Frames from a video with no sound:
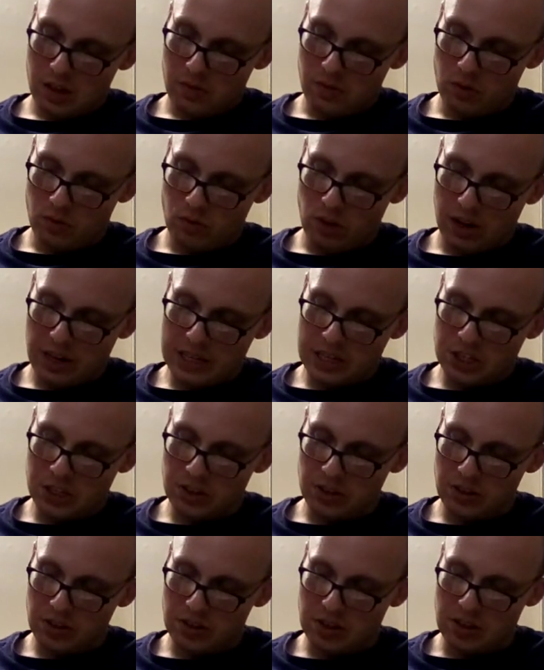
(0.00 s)
The
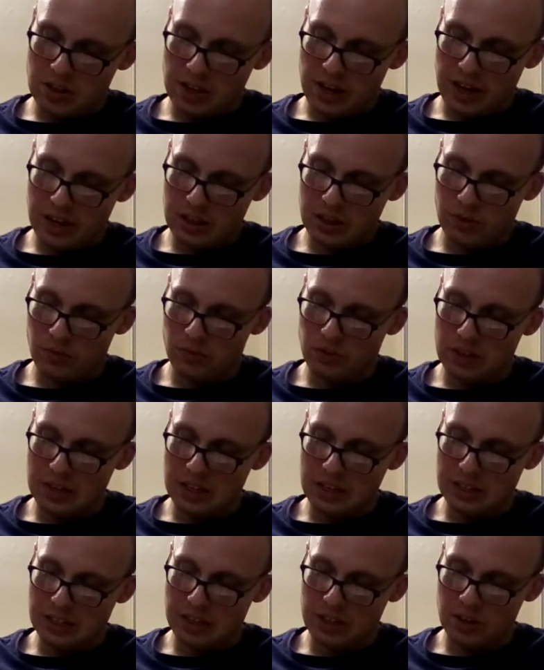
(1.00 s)
righteous detest
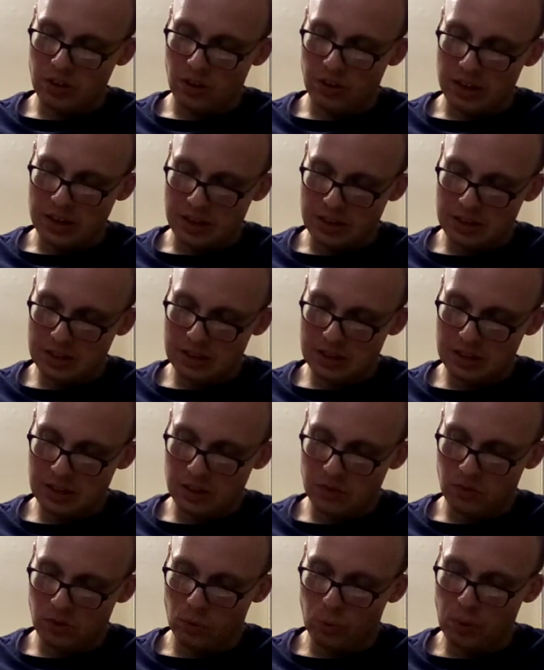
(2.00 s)
the dishonest,
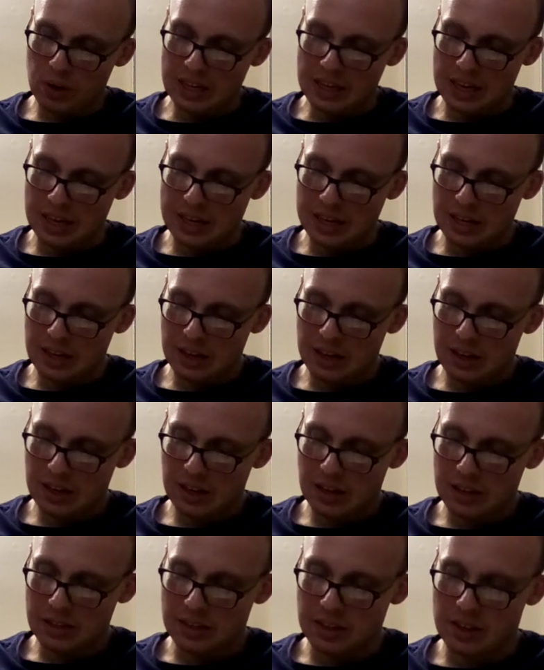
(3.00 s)
the wicked
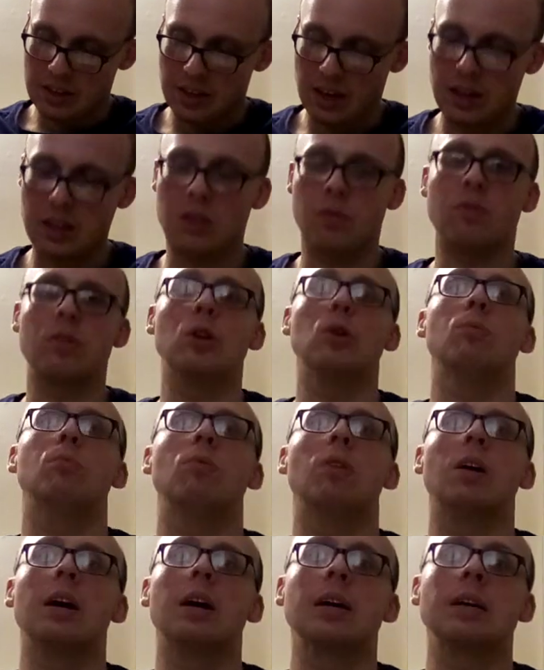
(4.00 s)
detest the
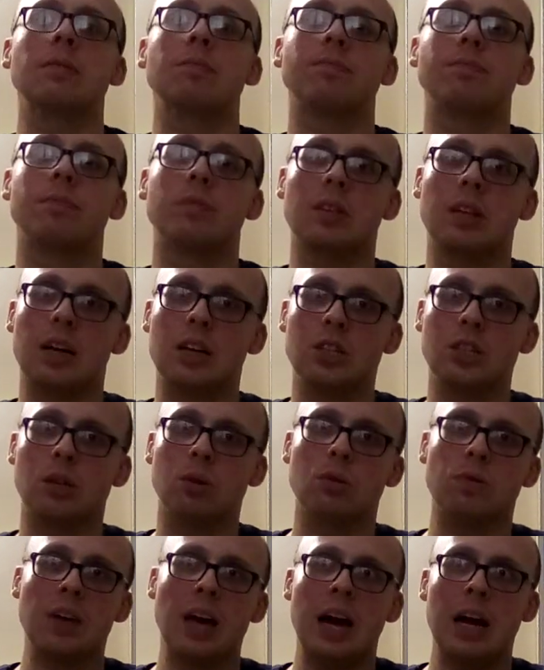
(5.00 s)
upright. So that
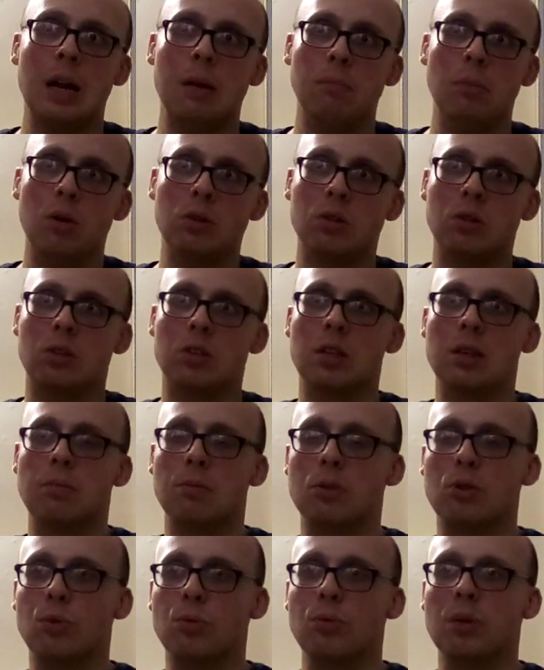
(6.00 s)
shows the animosity
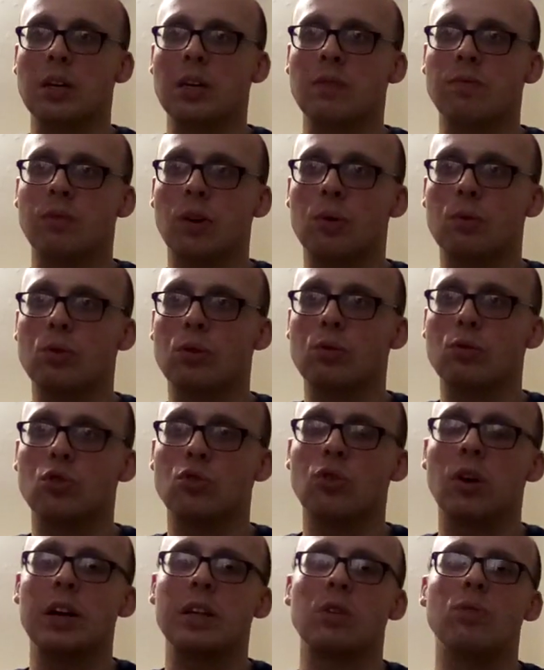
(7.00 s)
between those who
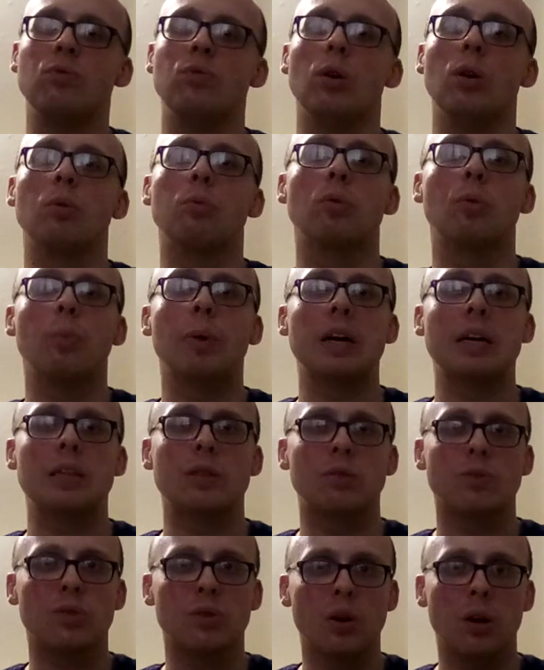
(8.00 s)
try to follow the ways
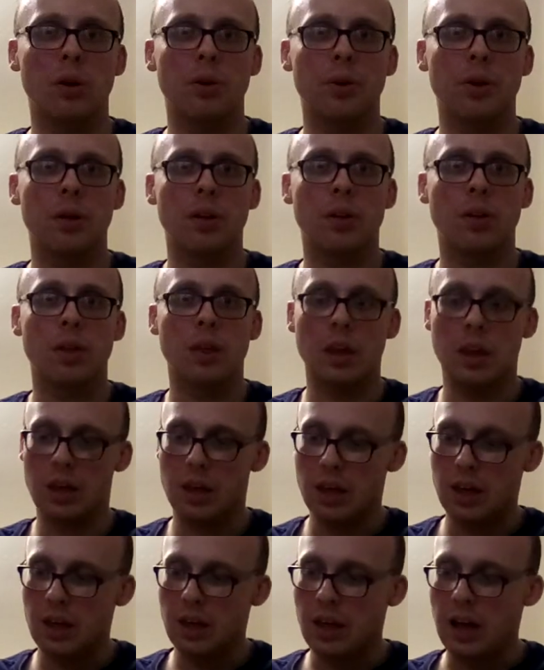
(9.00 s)
of God
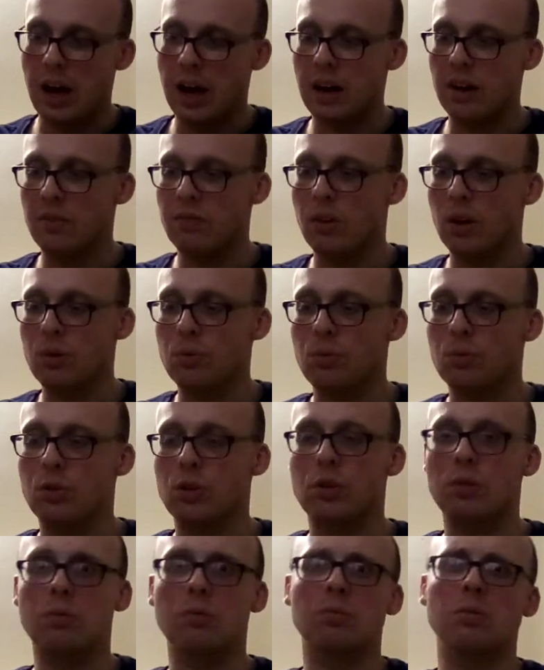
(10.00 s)
and those
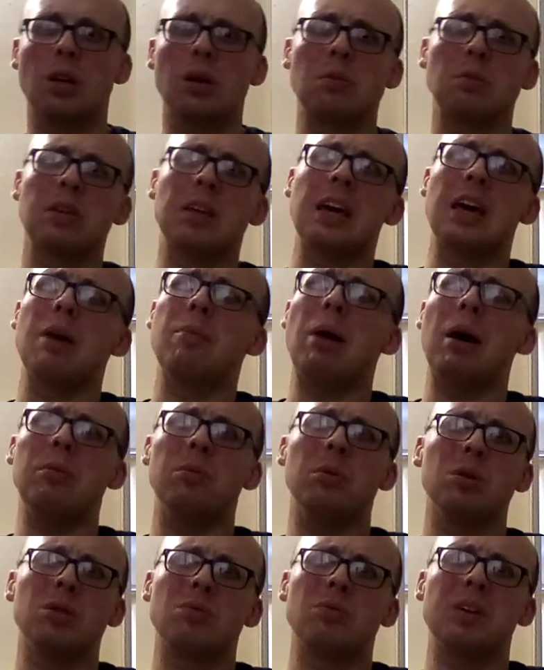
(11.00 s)
who don't care about
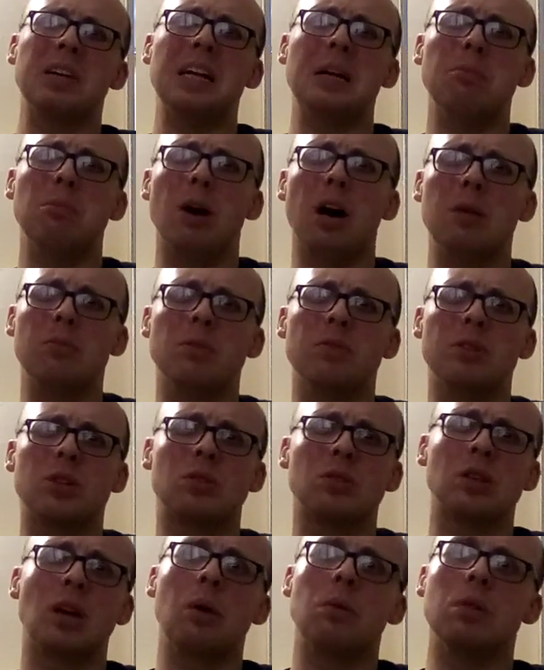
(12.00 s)
what's written in the Bible, but
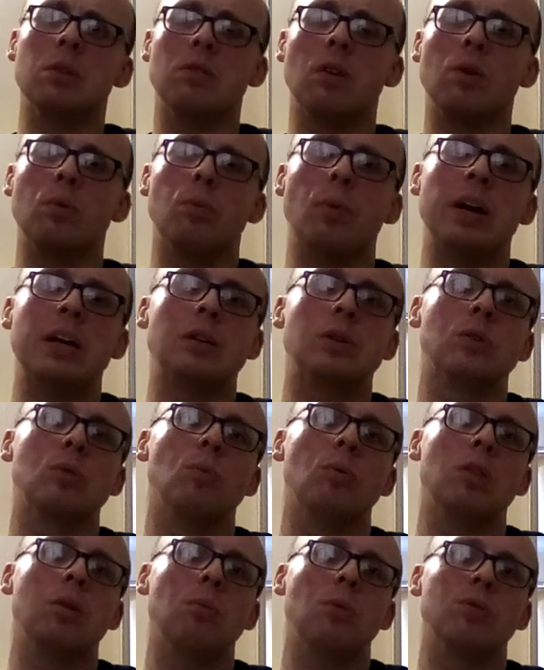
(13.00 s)
just go their own way and do
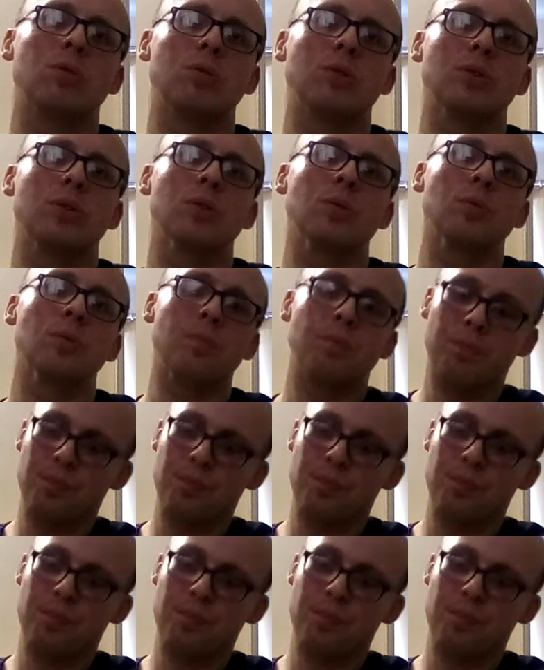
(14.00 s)
what they want to do.